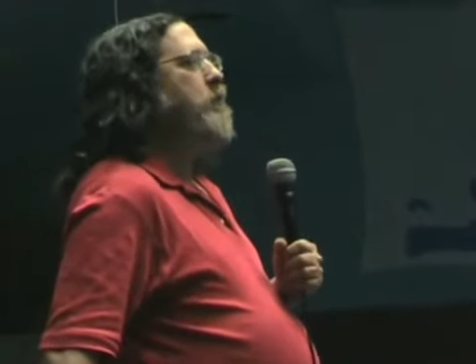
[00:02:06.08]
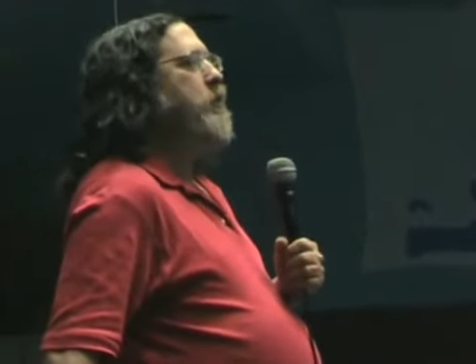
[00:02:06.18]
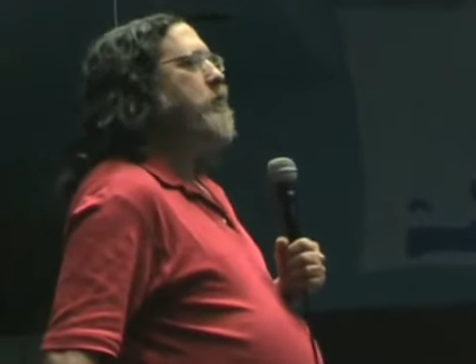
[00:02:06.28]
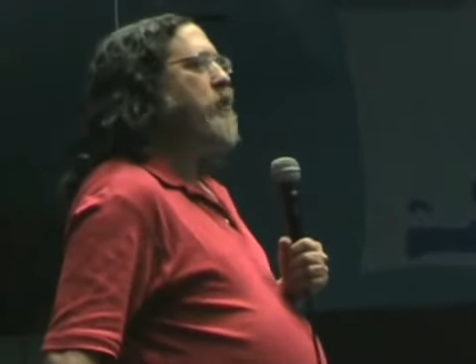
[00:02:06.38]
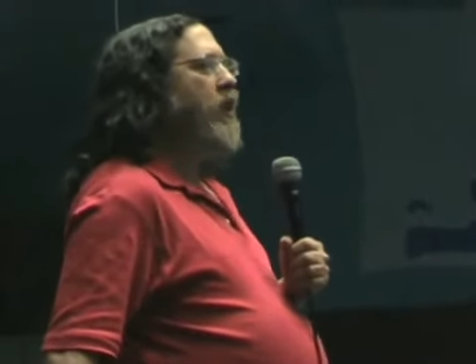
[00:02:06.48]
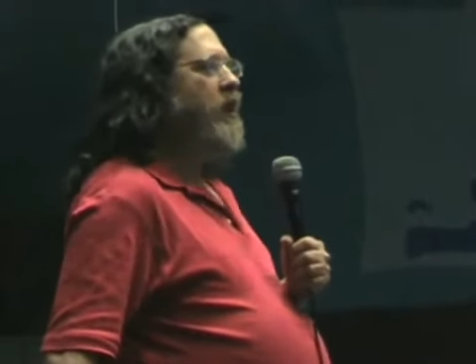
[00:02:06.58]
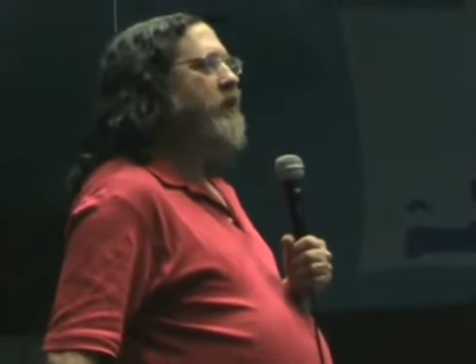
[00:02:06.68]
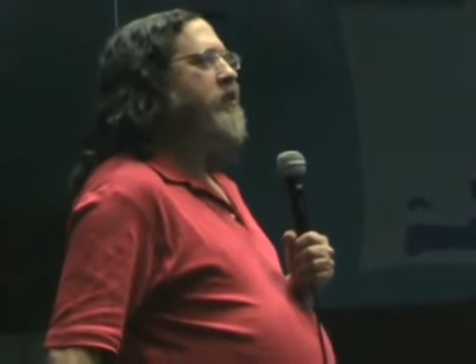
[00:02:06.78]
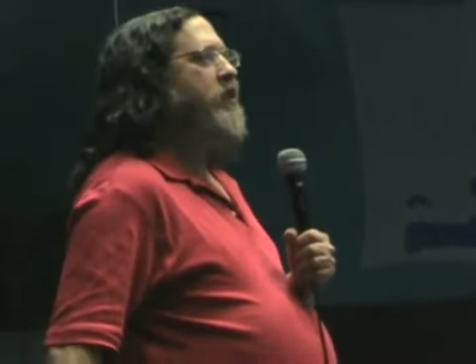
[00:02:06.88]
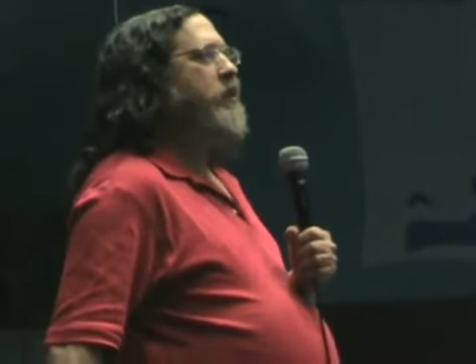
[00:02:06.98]
a
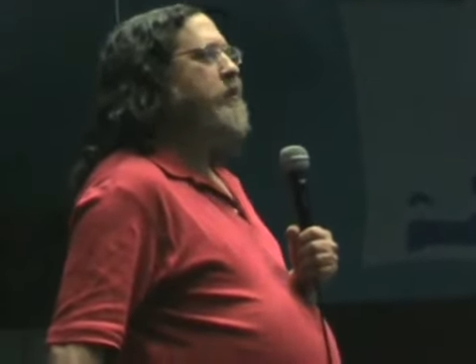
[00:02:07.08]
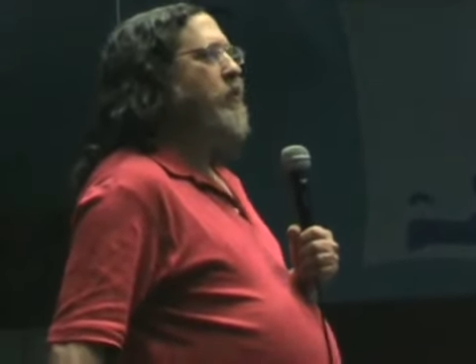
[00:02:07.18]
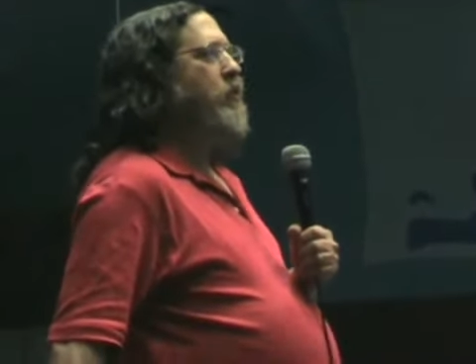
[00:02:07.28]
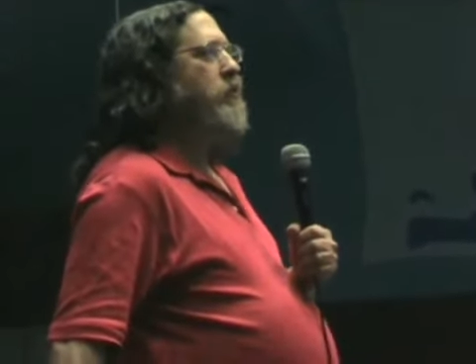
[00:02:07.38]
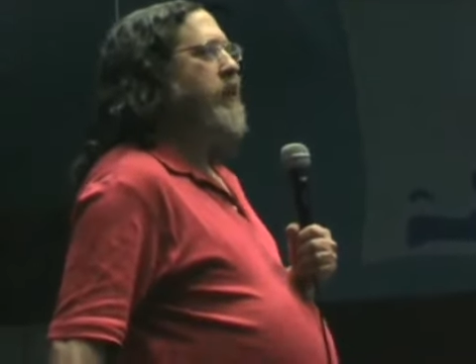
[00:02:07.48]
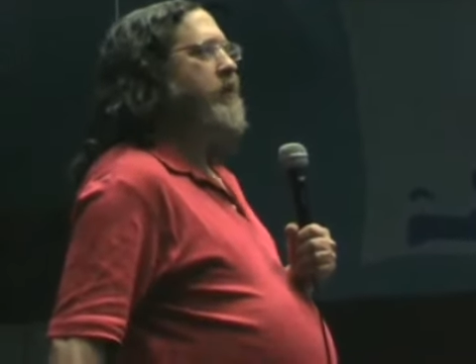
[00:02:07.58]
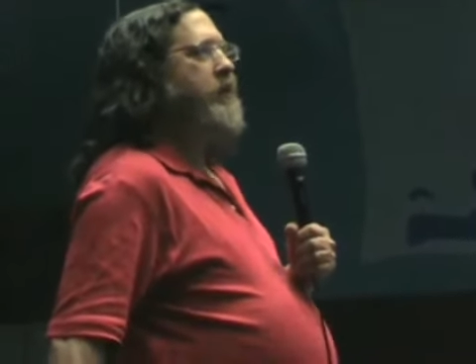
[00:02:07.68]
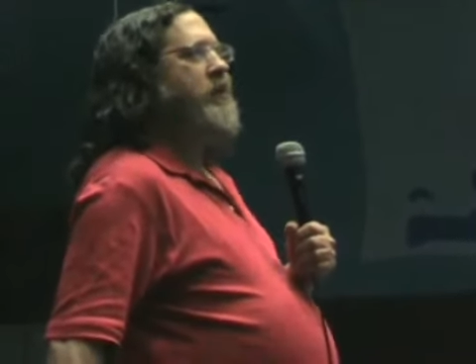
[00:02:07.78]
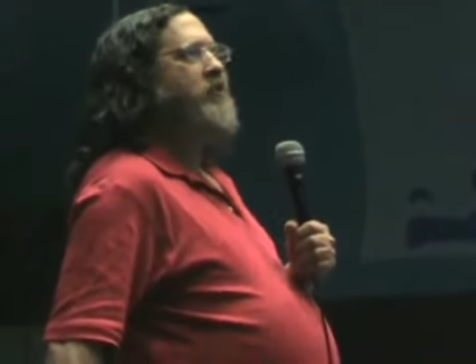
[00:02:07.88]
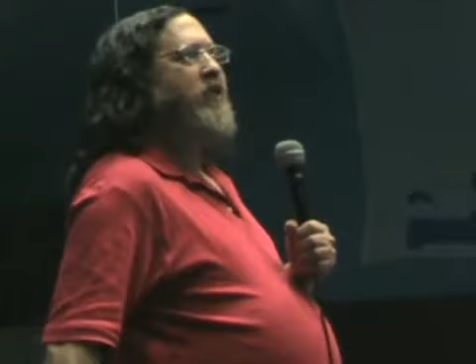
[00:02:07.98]
proprietary
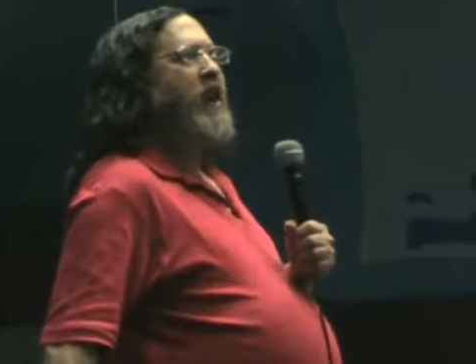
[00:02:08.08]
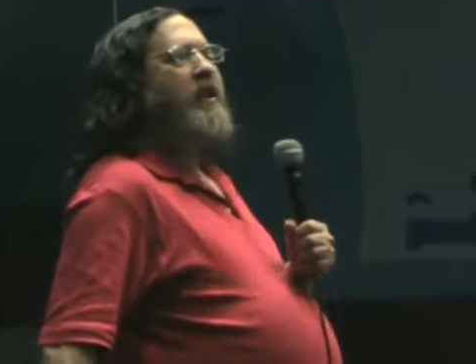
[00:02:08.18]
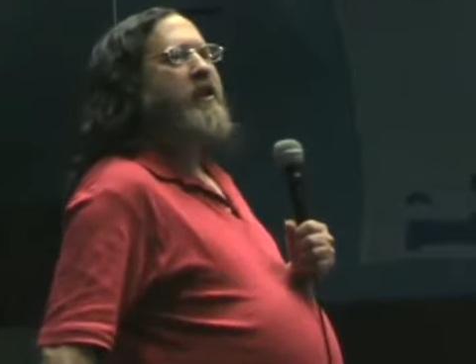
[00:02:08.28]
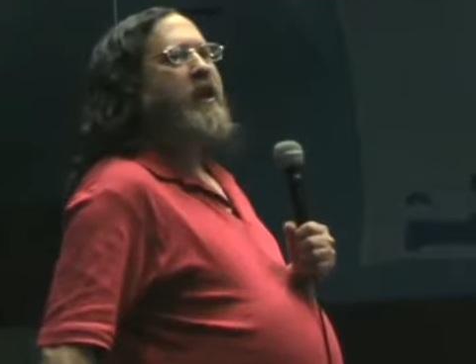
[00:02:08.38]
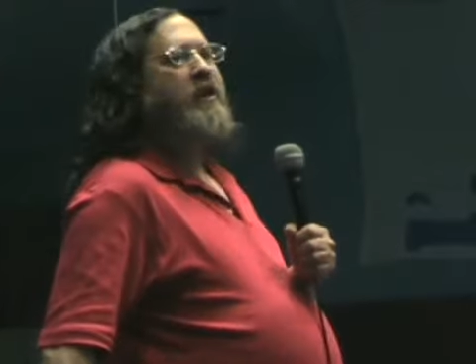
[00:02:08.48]
program is not a